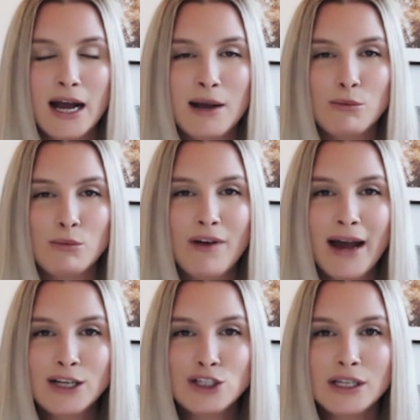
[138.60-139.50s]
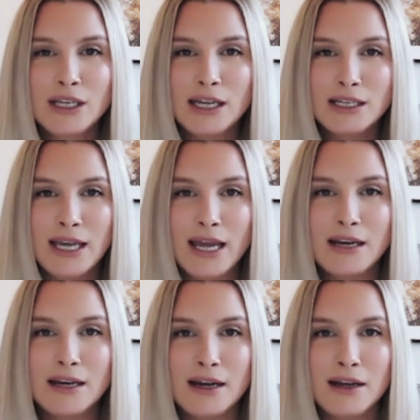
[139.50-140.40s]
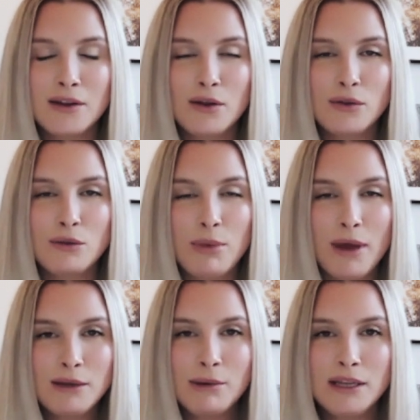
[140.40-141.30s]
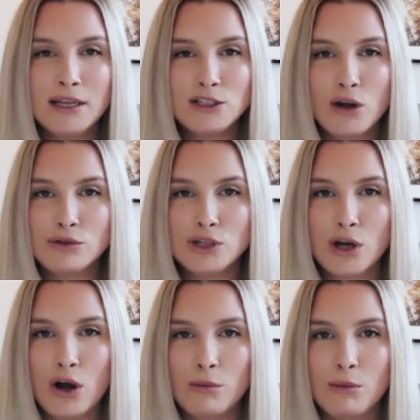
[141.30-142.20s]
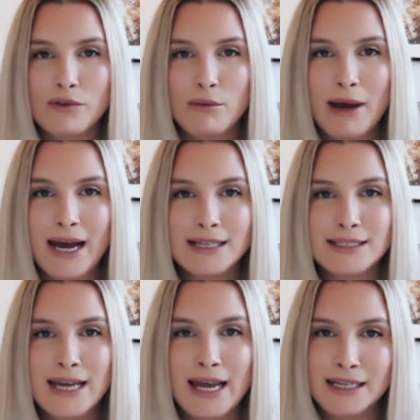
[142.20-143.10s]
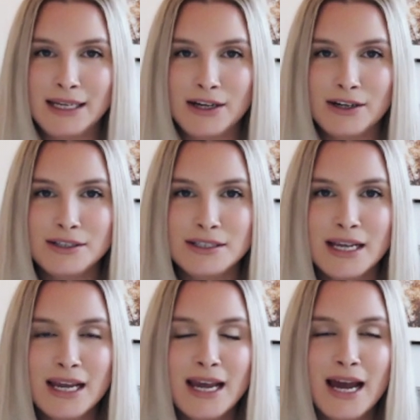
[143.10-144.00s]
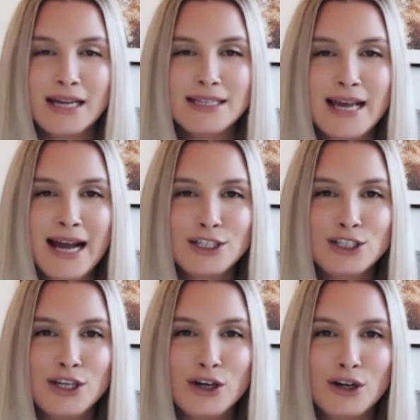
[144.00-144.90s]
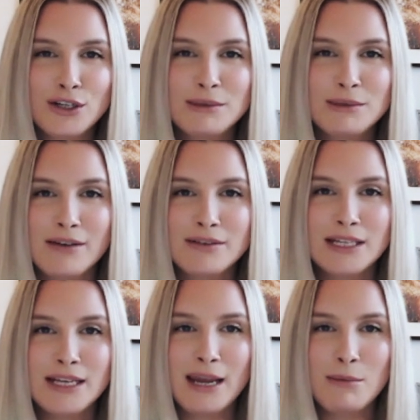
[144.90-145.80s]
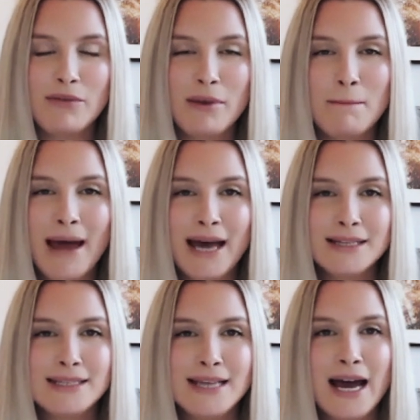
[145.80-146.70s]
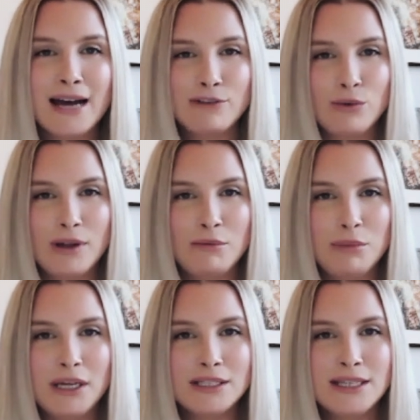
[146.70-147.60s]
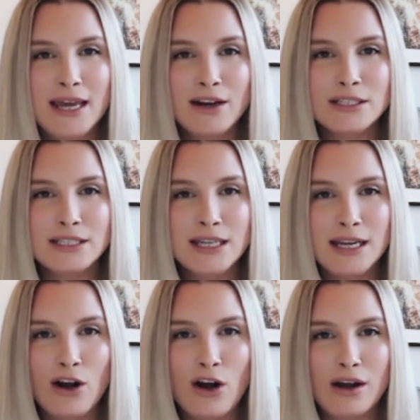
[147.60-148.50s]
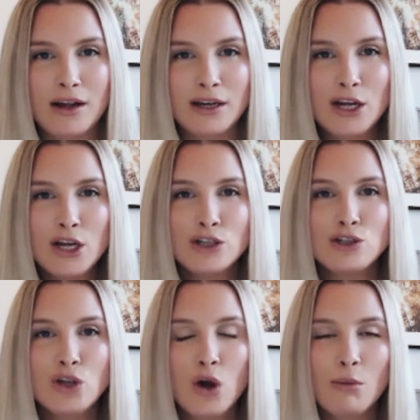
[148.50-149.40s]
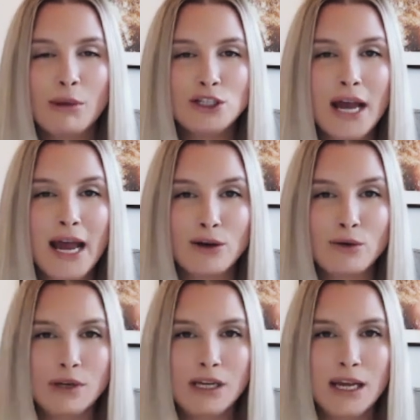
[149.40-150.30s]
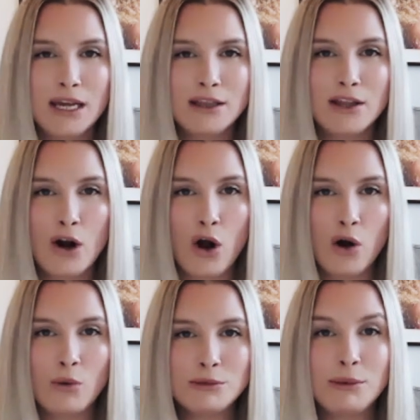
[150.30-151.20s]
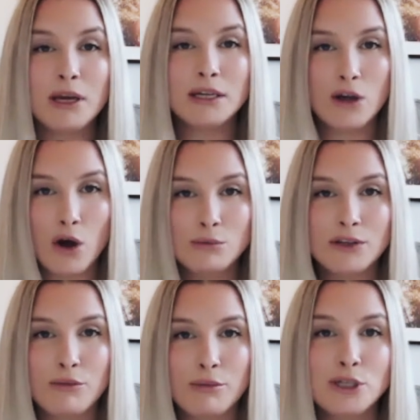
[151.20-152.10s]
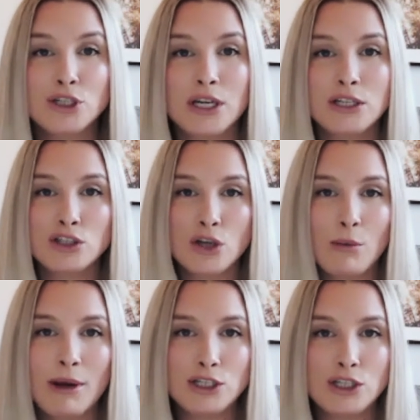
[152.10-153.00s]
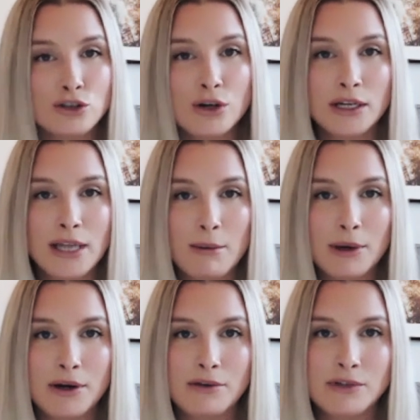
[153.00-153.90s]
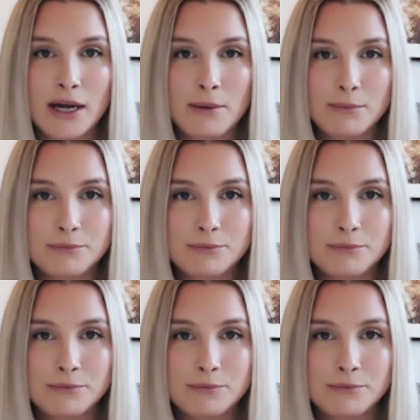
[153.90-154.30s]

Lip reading: we've actually, in Canada, anybody that's owned a home over the past 10 years has actually earned themselves the name of the mass affluent because they are sitting on so much equity in their homes because the homes have appreciated so much during that period of time.